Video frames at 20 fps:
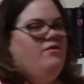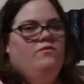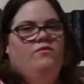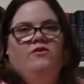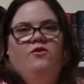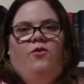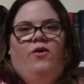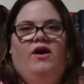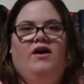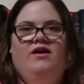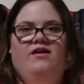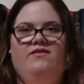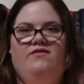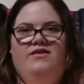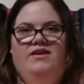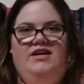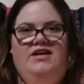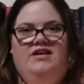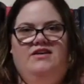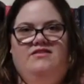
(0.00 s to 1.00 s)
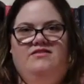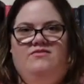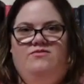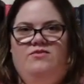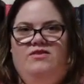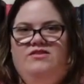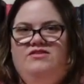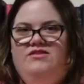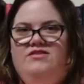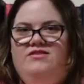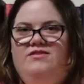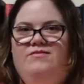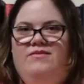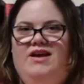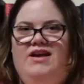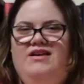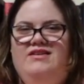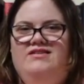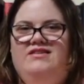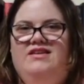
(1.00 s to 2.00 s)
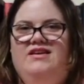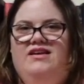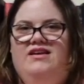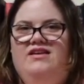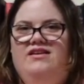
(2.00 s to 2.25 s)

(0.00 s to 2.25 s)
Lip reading: required reads, which is amazing.